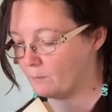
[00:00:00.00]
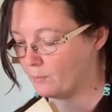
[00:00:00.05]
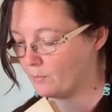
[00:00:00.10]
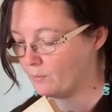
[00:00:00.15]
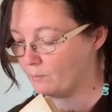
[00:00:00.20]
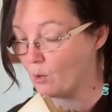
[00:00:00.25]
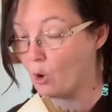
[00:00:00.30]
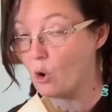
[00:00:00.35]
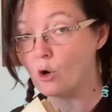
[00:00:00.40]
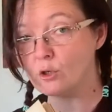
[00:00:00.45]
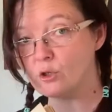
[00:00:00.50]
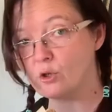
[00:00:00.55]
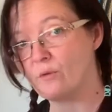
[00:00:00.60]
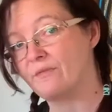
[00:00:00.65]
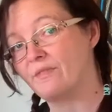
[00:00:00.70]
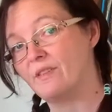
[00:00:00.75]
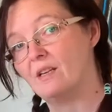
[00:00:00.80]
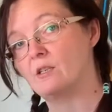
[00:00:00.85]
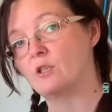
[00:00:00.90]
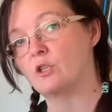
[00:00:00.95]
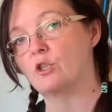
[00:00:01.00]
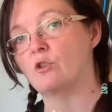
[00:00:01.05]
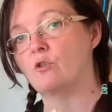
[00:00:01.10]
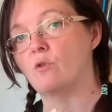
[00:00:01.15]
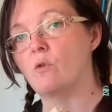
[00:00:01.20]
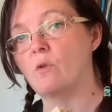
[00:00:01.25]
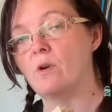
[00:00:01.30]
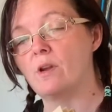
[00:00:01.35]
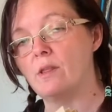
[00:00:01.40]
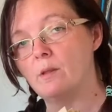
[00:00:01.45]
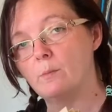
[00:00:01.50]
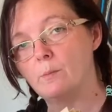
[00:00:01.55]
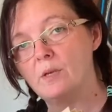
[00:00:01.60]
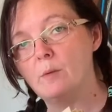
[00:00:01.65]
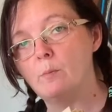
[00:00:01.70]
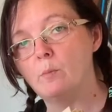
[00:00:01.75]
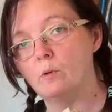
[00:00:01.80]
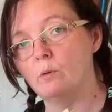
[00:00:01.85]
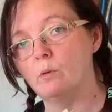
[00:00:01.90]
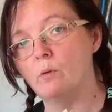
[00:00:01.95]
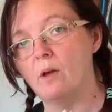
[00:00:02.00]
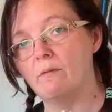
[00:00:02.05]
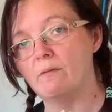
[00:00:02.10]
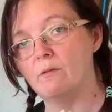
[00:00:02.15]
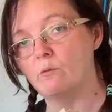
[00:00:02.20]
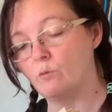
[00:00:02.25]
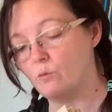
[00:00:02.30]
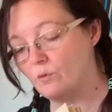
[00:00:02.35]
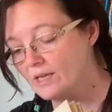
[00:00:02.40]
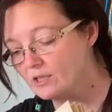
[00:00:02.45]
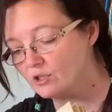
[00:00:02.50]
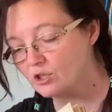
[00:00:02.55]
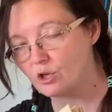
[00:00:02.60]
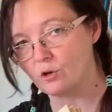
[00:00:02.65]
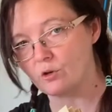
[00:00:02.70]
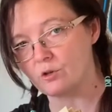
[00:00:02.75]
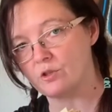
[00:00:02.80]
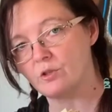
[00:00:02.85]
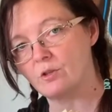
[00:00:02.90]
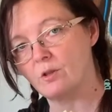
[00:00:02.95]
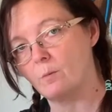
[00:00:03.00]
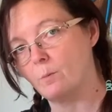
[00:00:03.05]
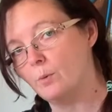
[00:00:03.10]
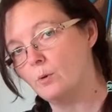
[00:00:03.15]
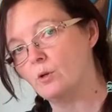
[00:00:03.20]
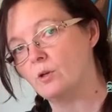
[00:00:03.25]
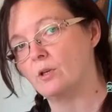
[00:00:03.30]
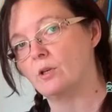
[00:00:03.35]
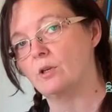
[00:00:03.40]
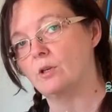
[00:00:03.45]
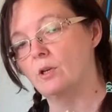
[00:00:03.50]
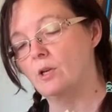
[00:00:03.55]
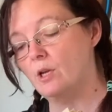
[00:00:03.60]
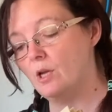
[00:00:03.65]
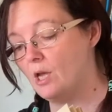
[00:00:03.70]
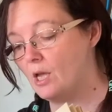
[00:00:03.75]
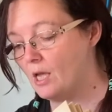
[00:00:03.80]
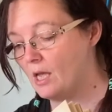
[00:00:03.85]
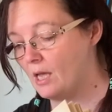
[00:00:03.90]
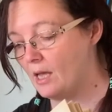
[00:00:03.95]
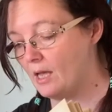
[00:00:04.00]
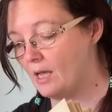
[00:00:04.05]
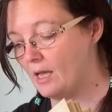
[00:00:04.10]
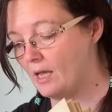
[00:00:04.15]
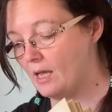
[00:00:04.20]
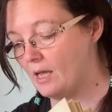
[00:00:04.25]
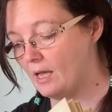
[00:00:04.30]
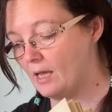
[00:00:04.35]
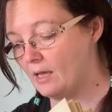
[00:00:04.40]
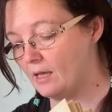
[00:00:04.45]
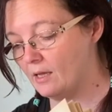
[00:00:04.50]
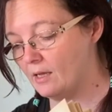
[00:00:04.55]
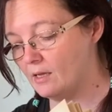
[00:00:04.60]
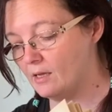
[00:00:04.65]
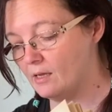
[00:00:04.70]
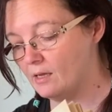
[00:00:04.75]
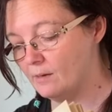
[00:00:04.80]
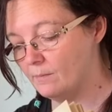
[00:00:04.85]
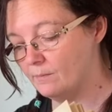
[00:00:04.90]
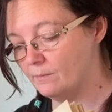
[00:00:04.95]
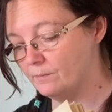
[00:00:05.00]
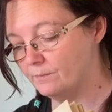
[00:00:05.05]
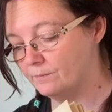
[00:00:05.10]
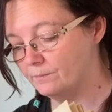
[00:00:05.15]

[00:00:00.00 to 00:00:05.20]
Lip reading: part of their story. The people who have researched the book have